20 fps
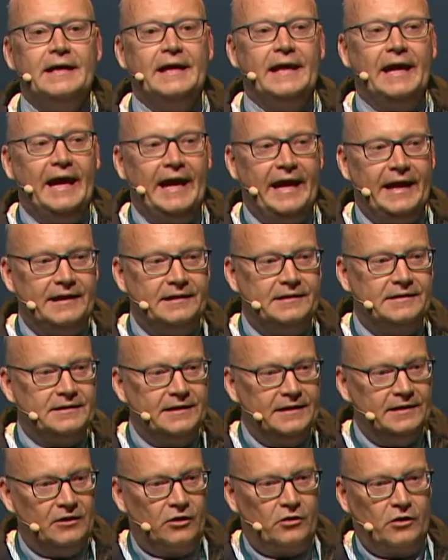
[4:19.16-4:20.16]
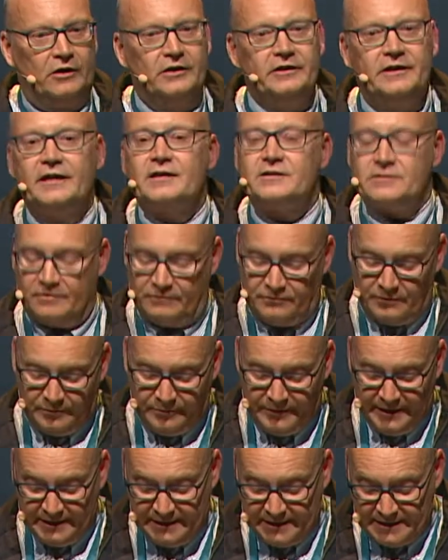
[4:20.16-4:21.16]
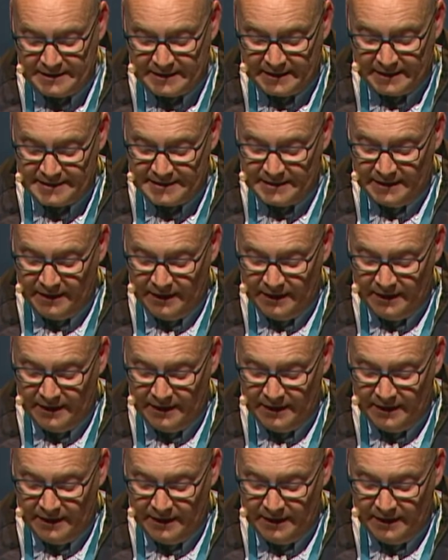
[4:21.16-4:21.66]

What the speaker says: and in the context of what we are discussing